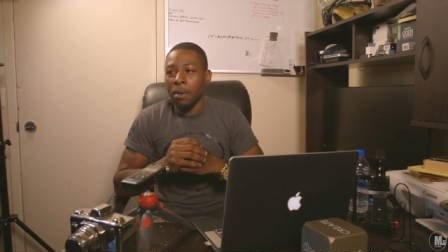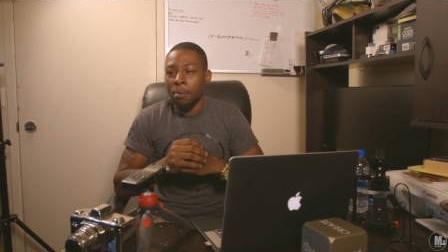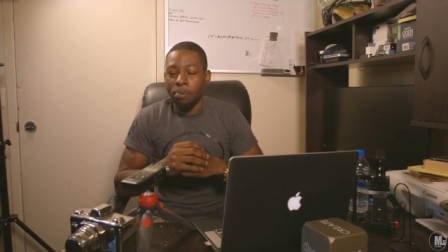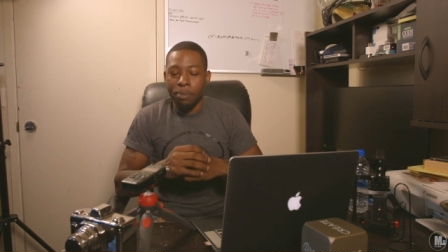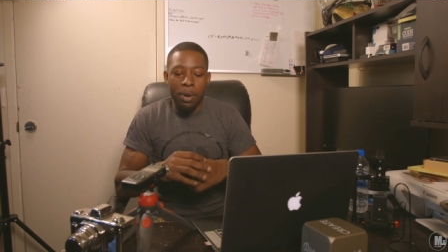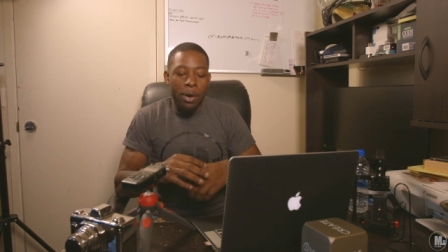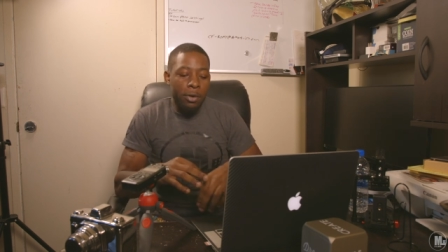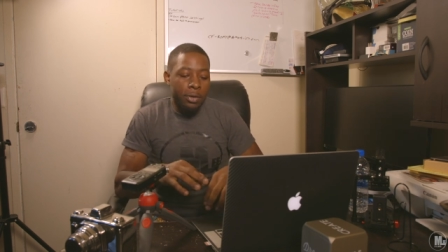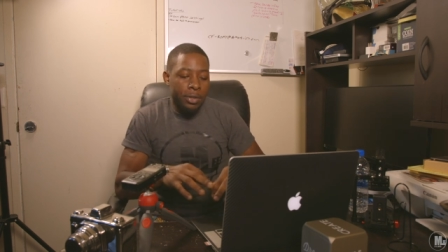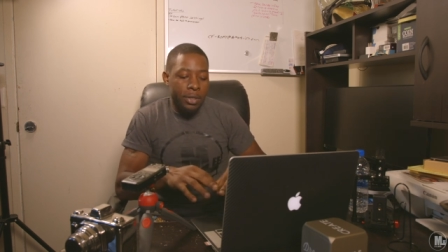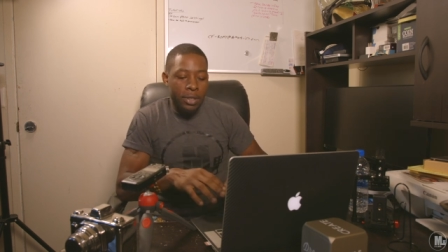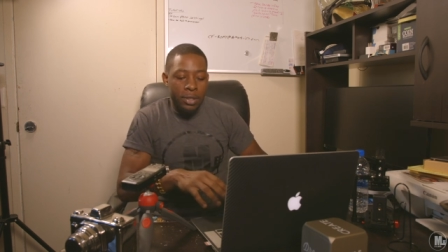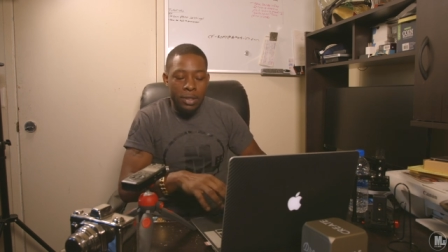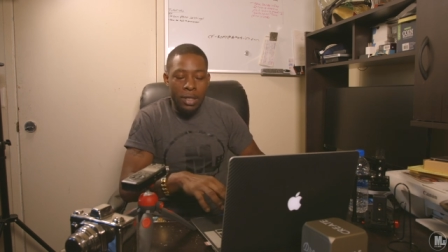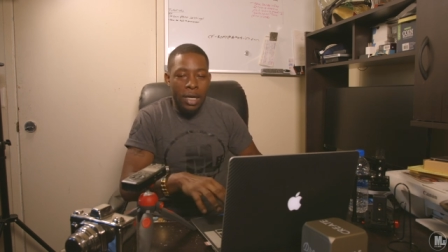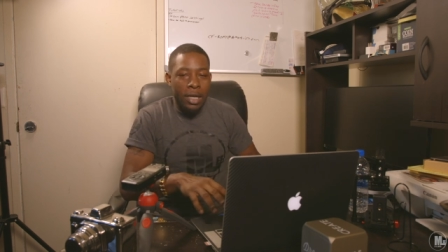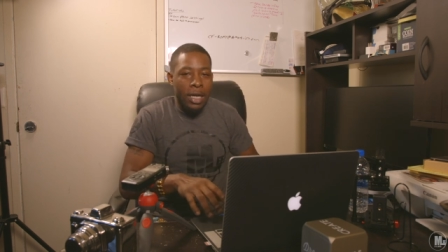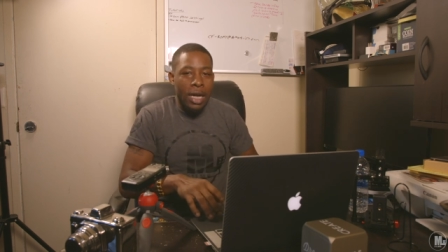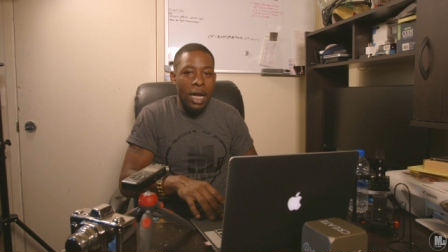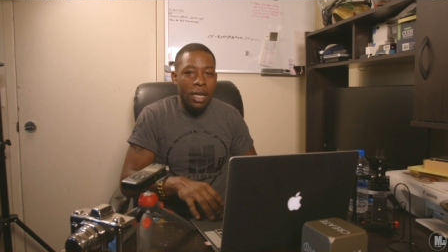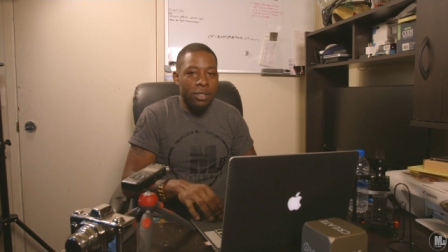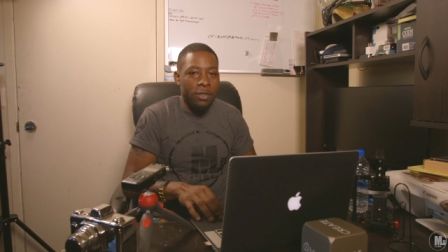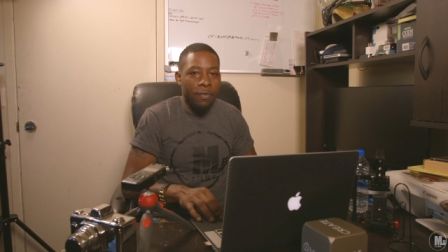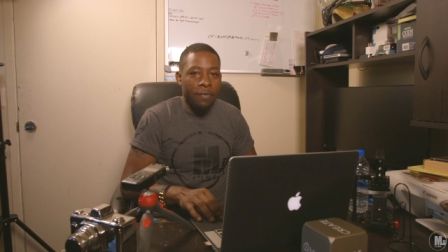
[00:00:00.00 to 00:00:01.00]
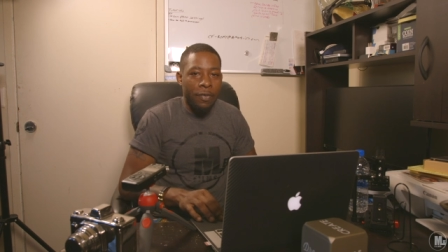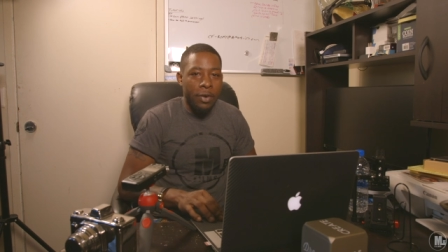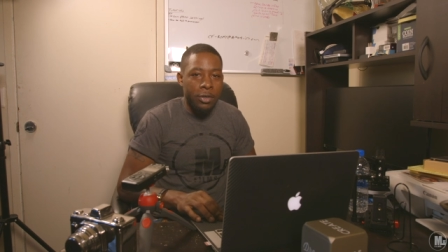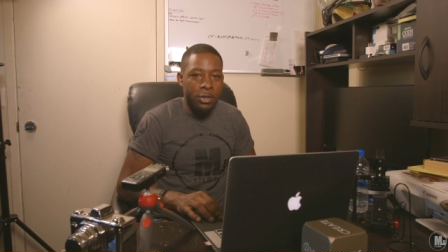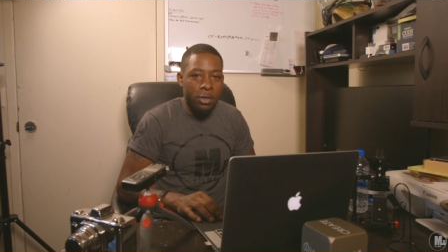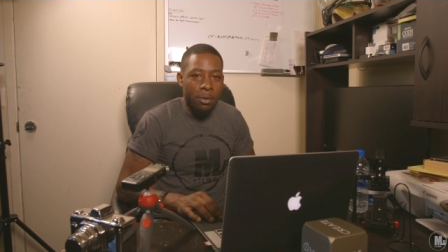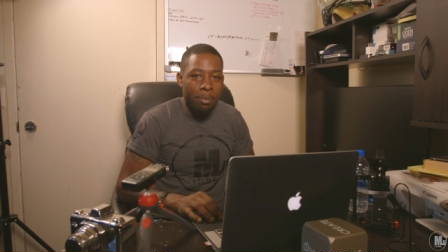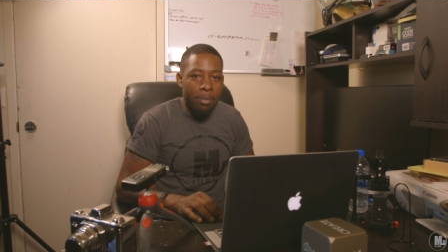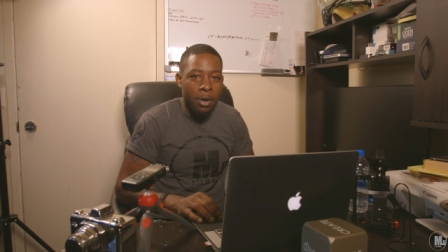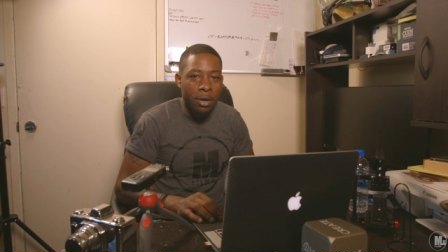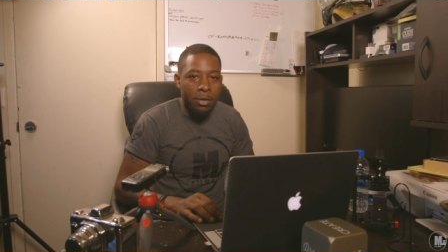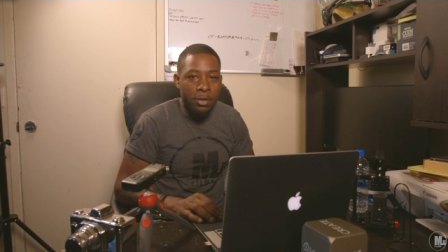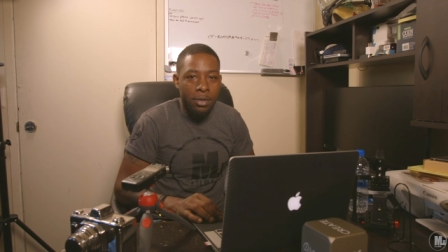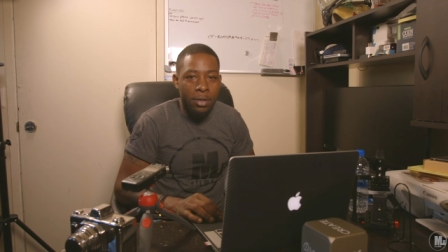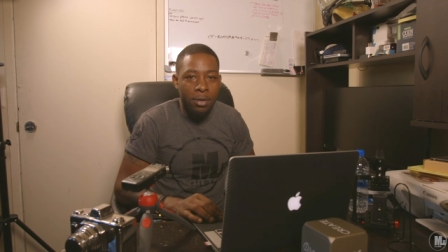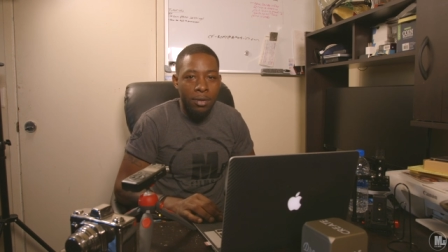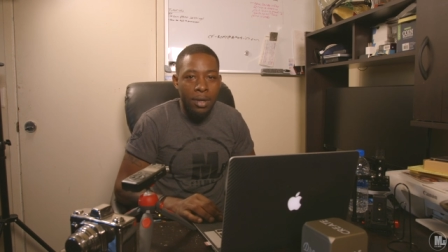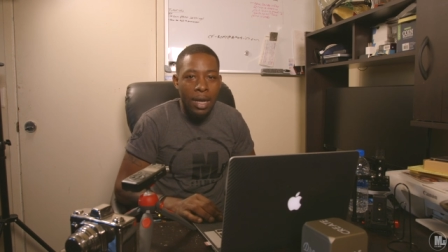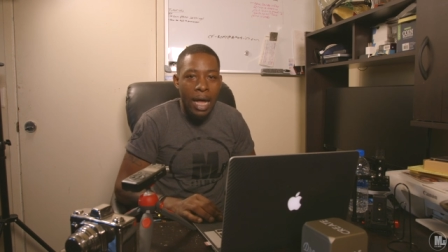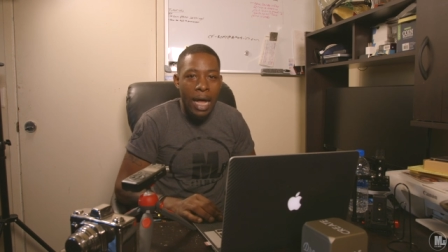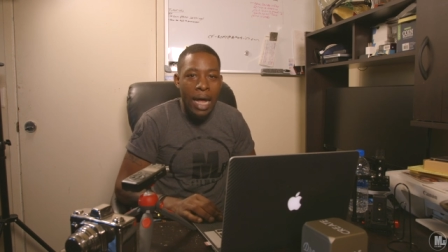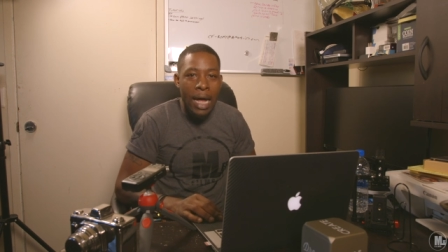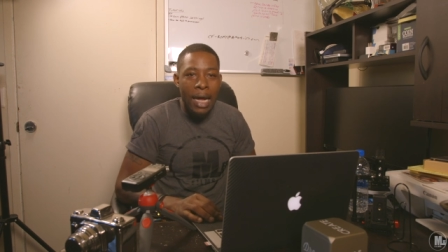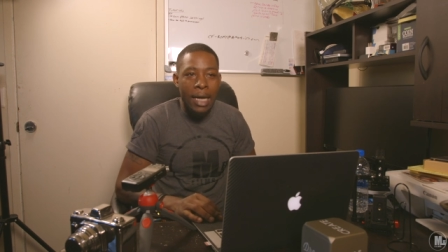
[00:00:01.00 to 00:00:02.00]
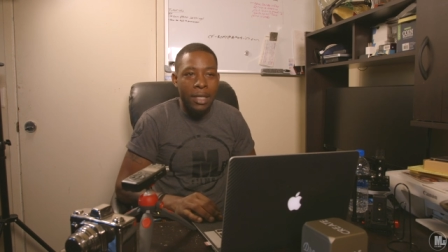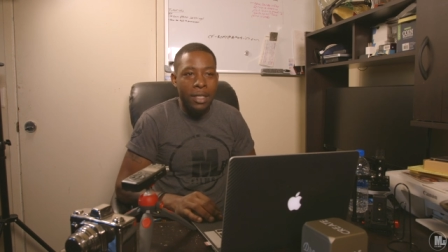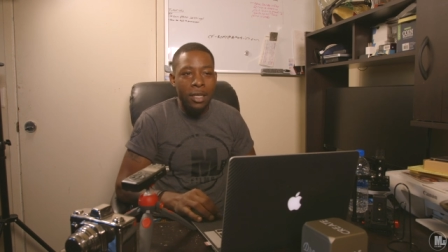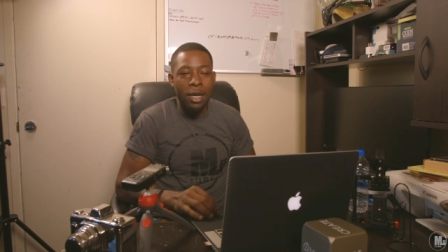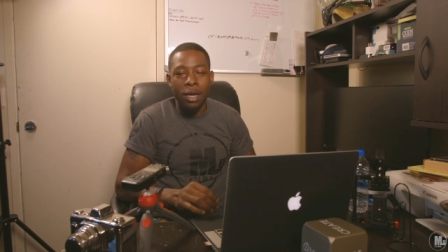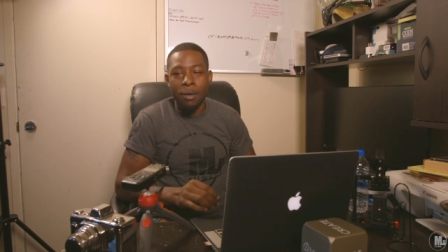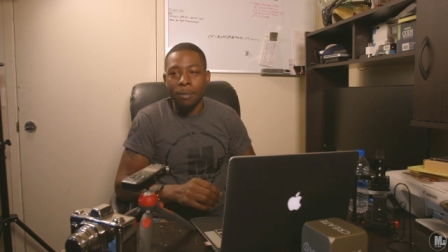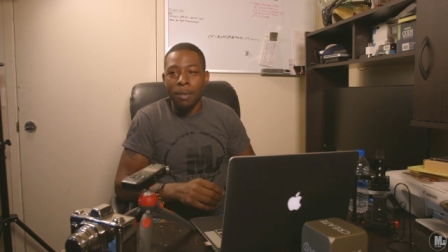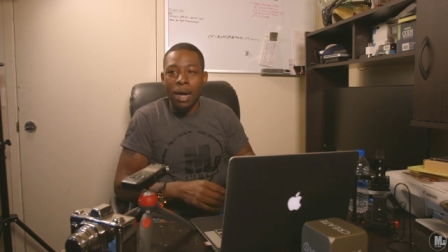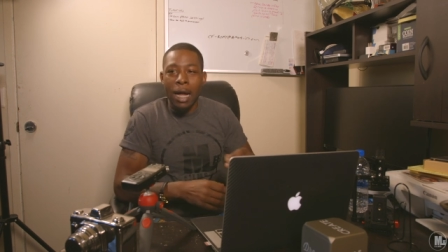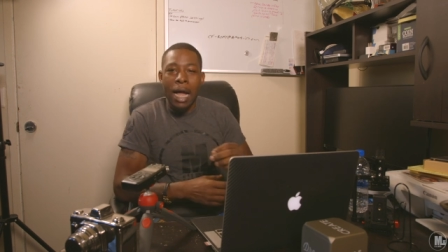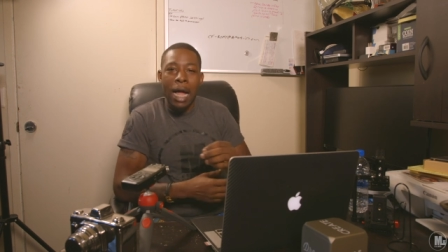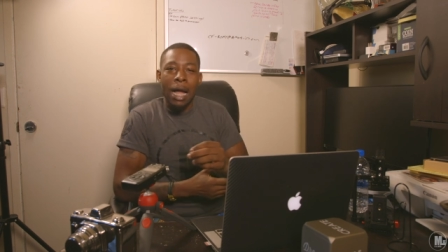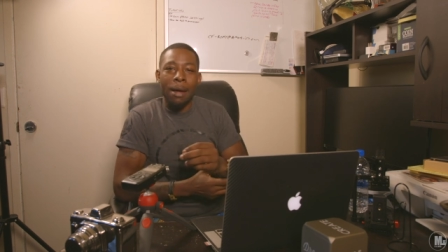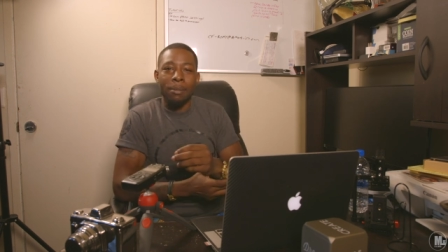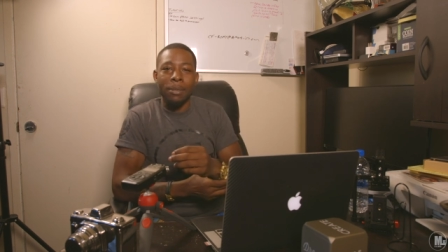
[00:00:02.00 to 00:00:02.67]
posting a controversial post online talking about how